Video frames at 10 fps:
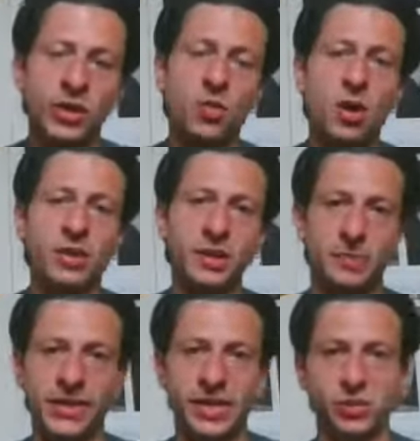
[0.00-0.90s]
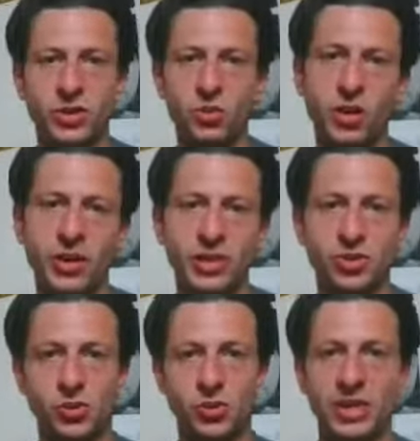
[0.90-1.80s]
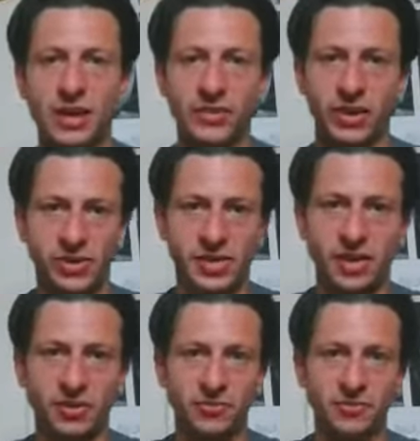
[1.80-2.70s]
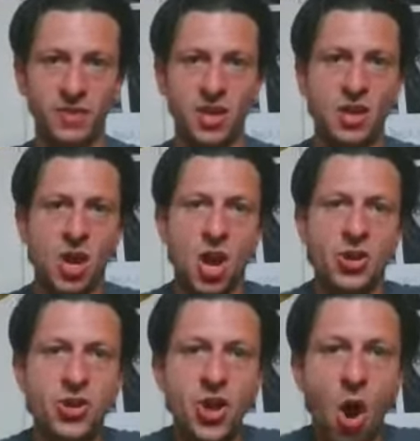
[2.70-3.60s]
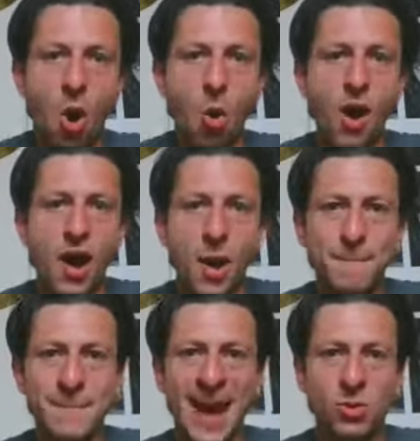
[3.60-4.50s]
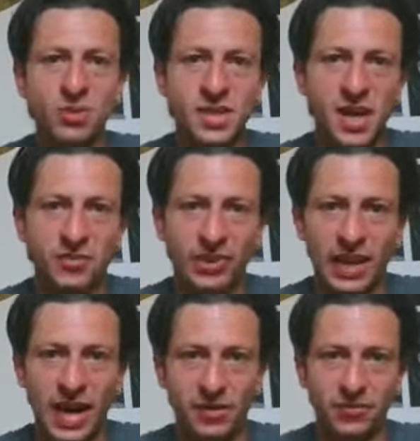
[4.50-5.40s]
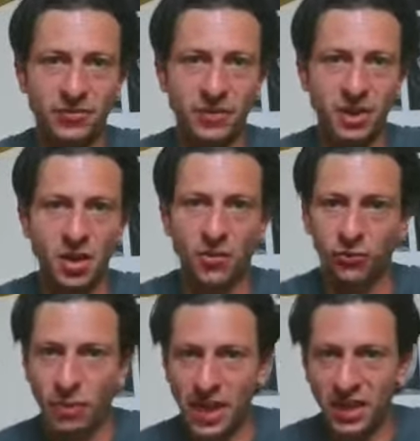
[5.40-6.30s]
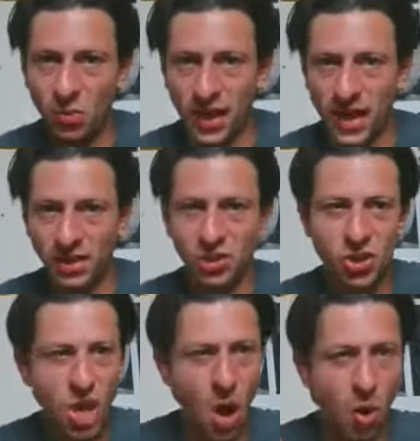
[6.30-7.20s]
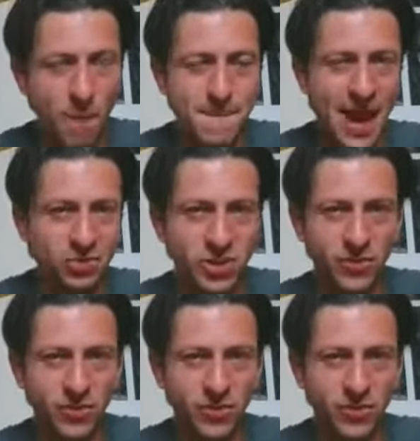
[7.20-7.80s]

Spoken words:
you are at a place where you are not truly loving yourself, no amount of love from anyone else, no amount of